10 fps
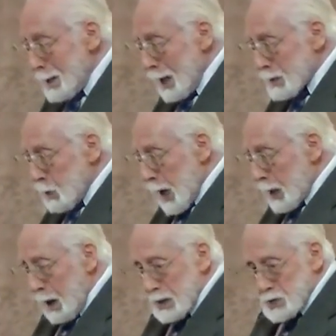That's why
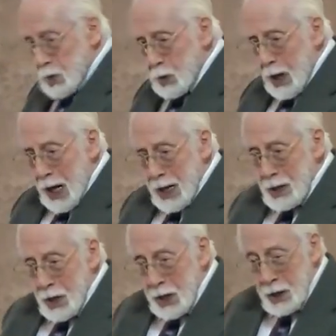God so
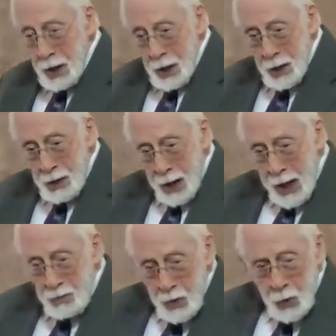kindly
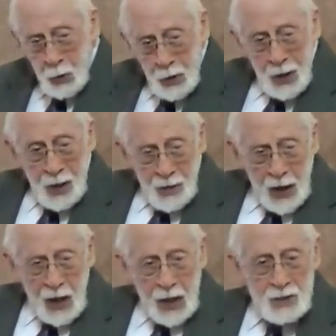gave you
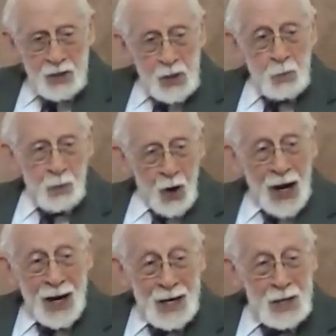that excellent
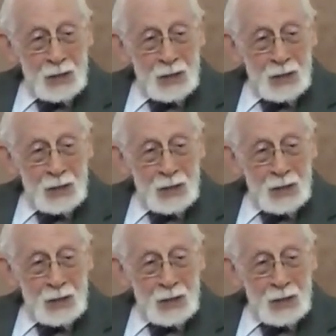brain